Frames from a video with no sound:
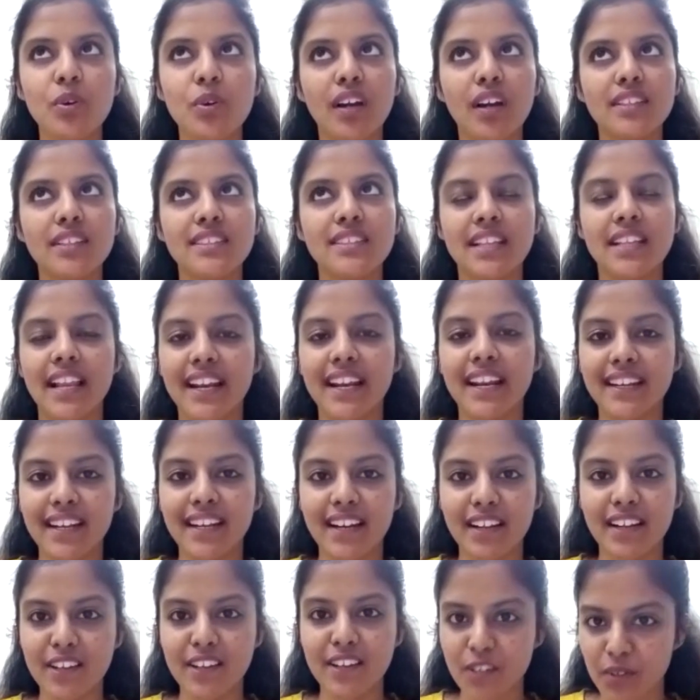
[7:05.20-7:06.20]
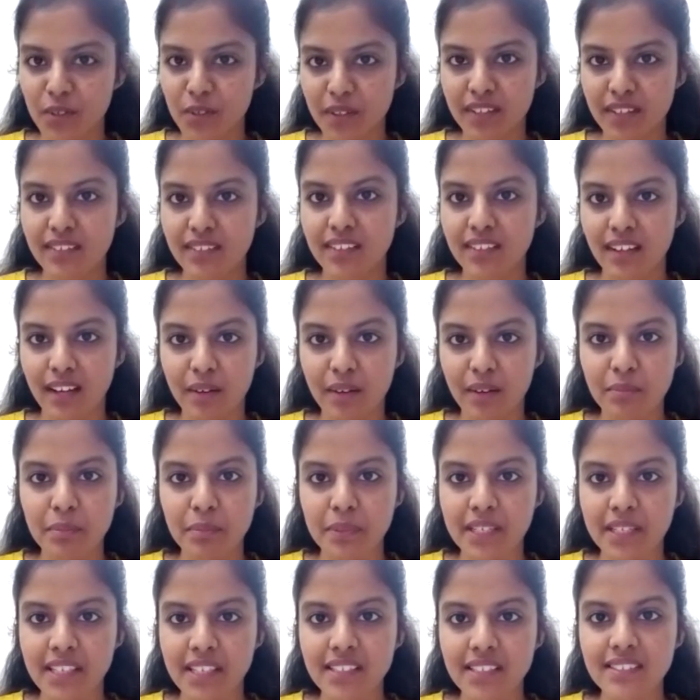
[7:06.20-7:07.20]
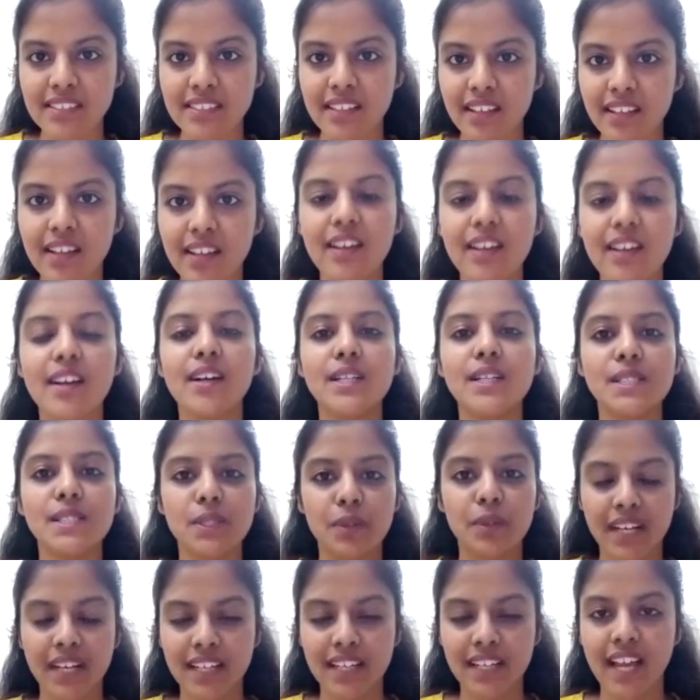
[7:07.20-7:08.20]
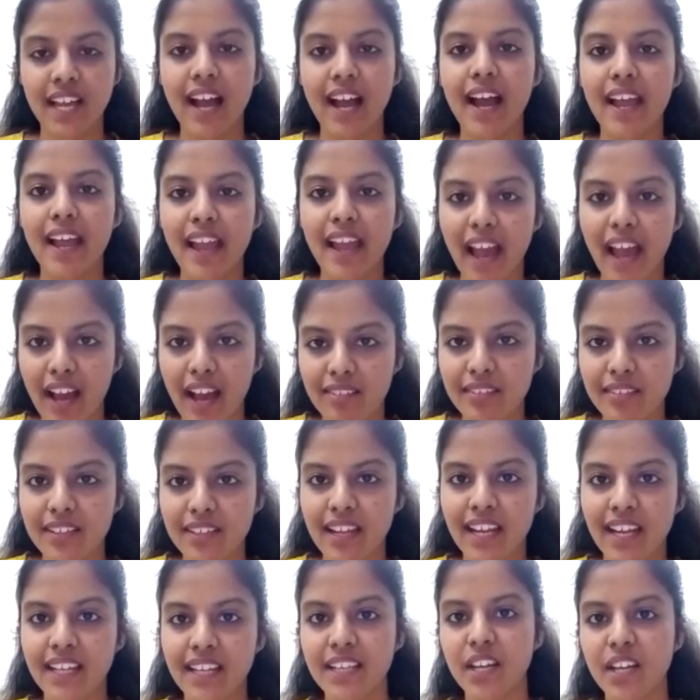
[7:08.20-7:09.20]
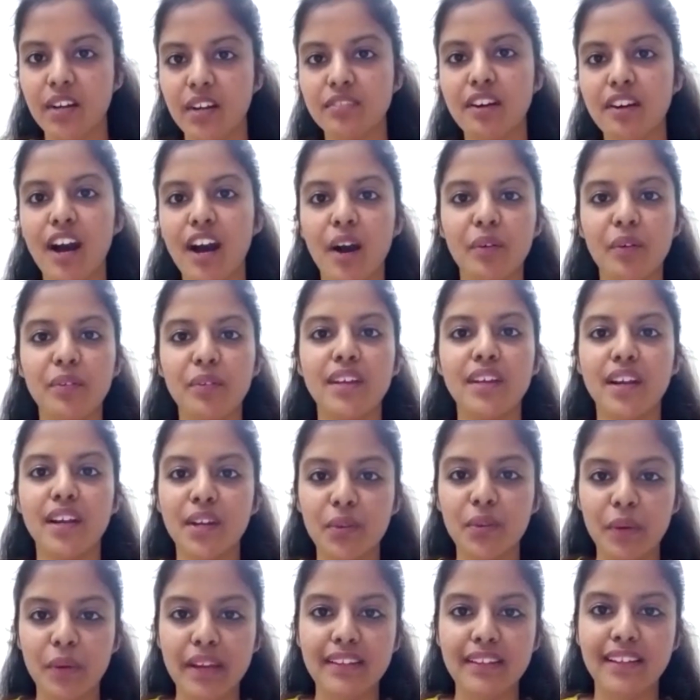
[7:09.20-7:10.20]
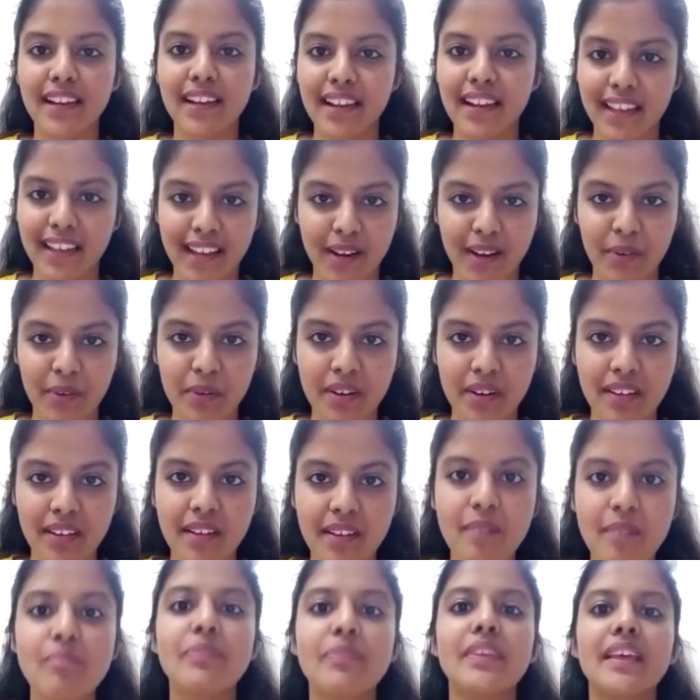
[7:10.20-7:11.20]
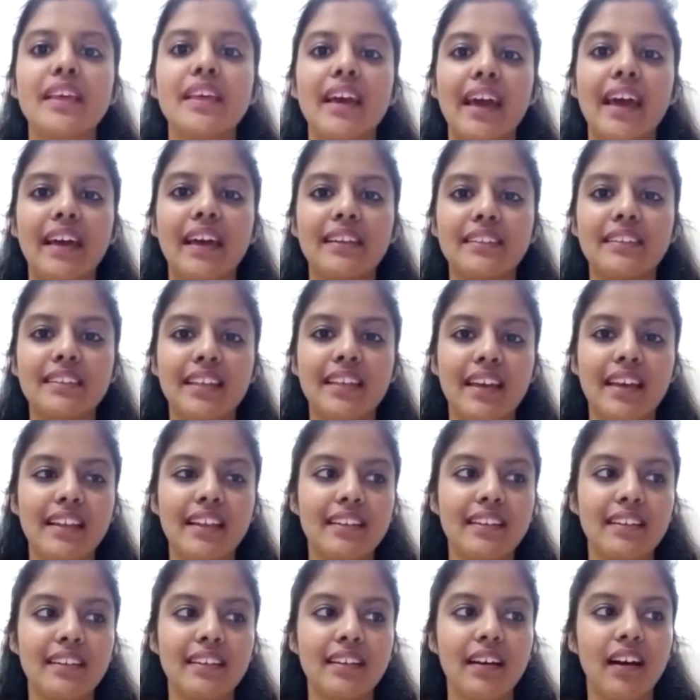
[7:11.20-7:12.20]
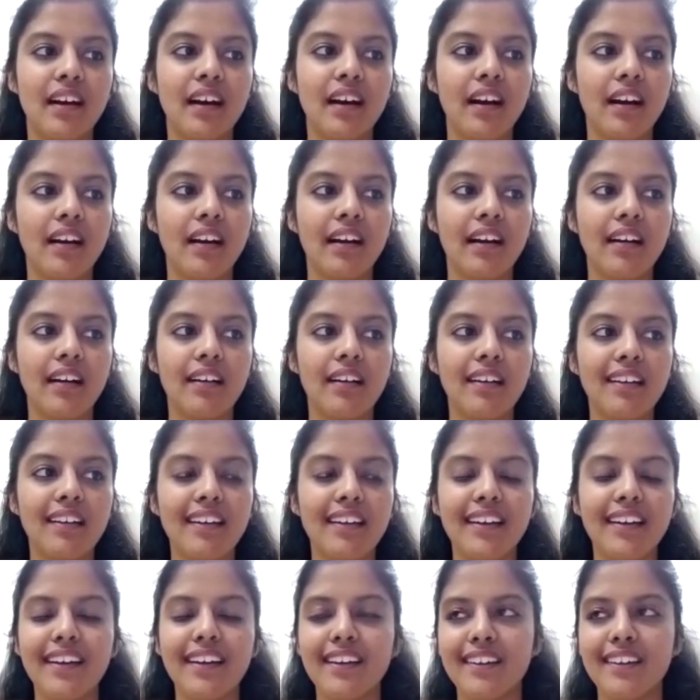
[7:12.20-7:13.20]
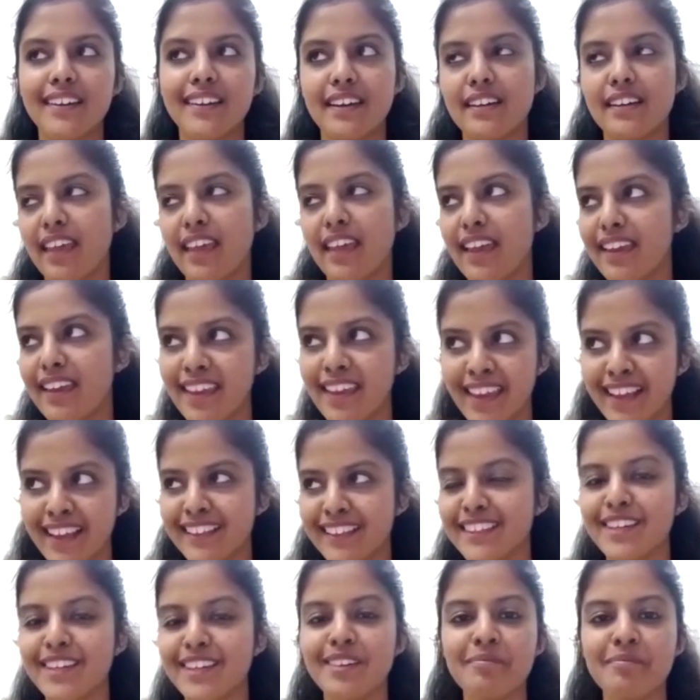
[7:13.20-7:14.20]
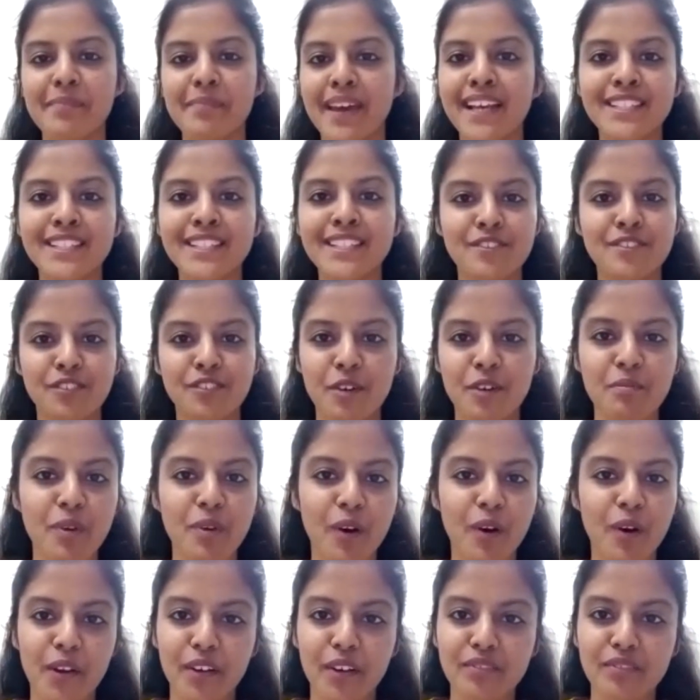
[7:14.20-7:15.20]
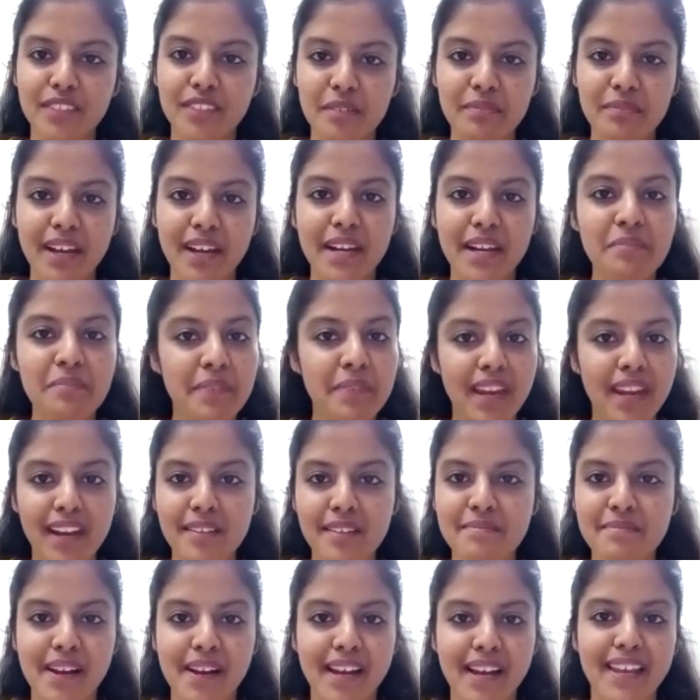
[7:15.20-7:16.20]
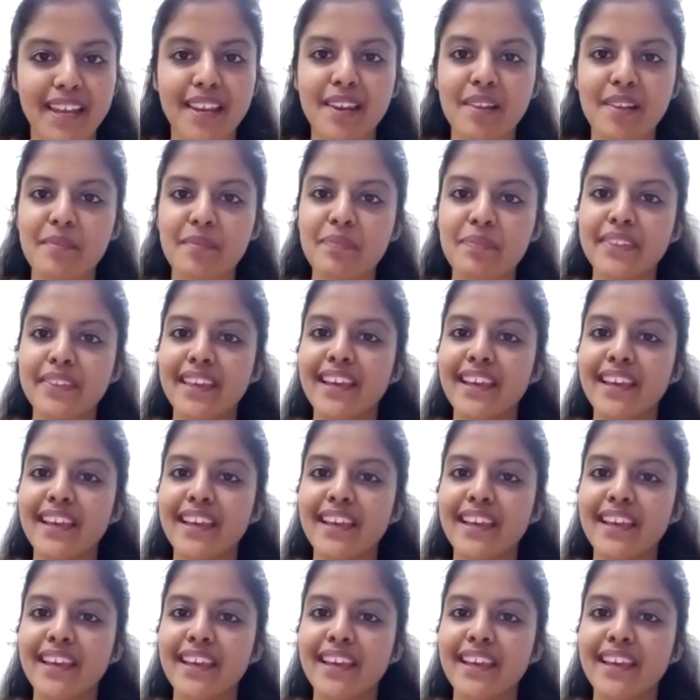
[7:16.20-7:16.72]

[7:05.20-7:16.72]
who got selected in good companies, so that I have an idea of how they are doing the layout, and okay. then uh, taking the best from all of them, I made mine,